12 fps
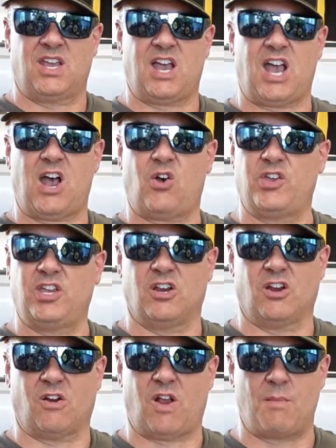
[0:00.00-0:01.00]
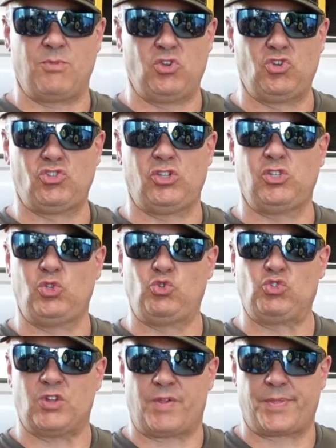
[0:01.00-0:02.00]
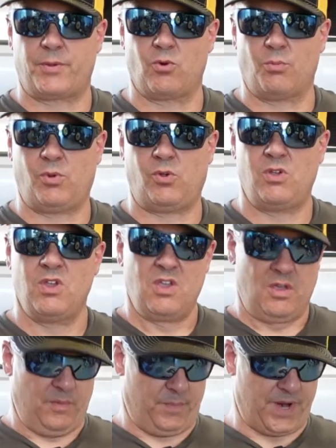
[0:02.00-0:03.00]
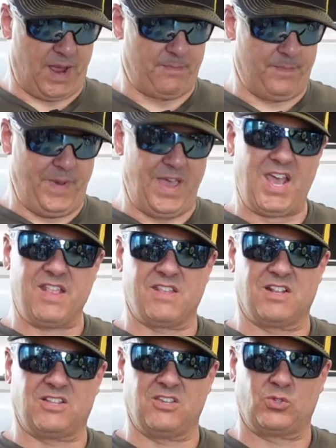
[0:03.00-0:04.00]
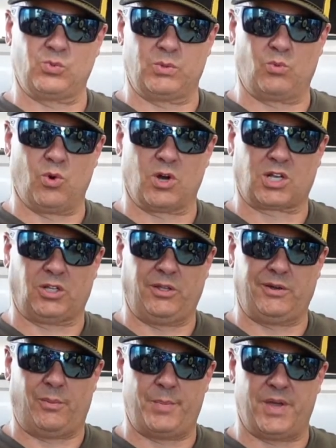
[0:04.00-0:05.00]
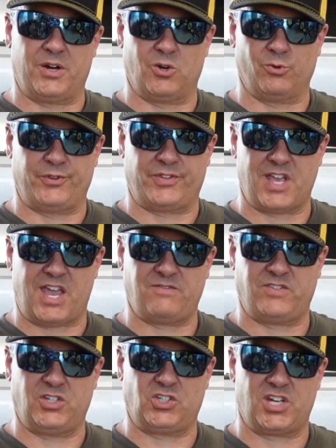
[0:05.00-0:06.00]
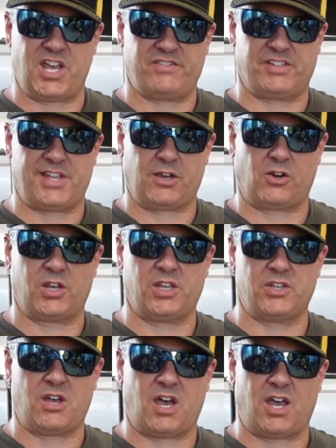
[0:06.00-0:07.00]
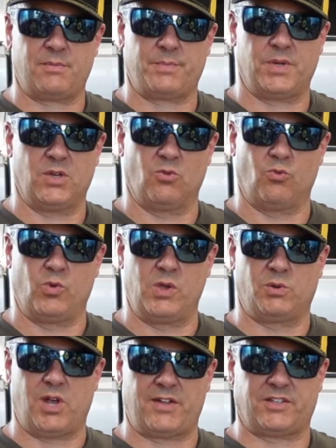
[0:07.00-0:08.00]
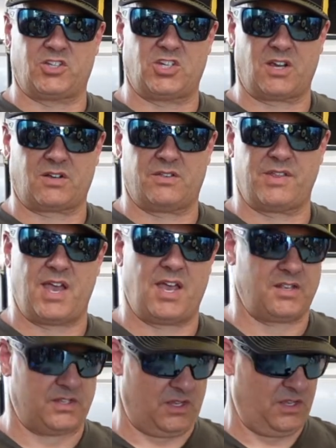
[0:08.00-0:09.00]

out here. I'm usually using a thermal, but I bet that this would work a little better with night vision having that green dot, but we will have to check on that.